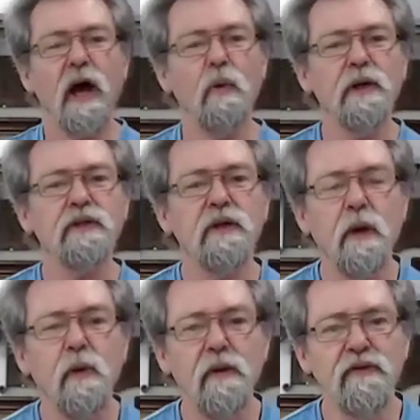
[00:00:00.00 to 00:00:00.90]
I want,
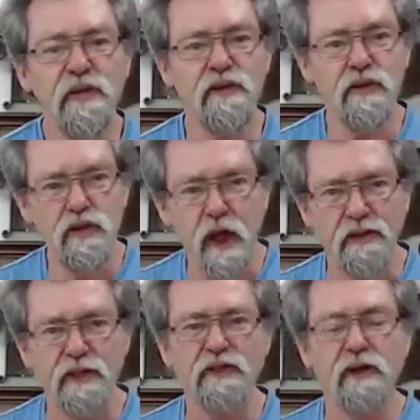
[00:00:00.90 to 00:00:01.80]
I want this
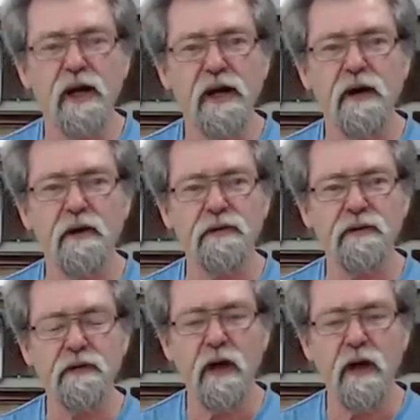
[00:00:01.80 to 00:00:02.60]
not to die out.